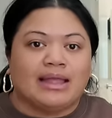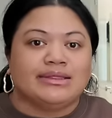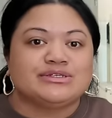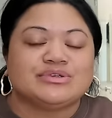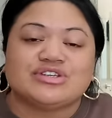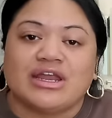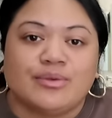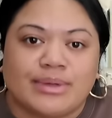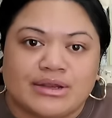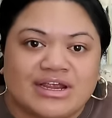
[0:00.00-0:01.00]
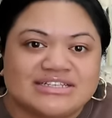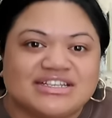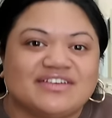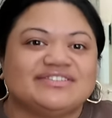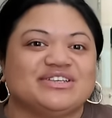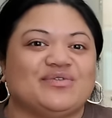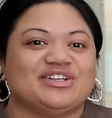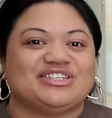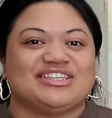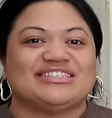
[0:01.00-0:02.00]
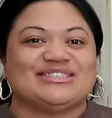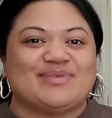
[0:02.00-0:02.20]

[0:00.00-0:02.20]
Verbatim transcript: at least we're trying to better ourselves, so watch this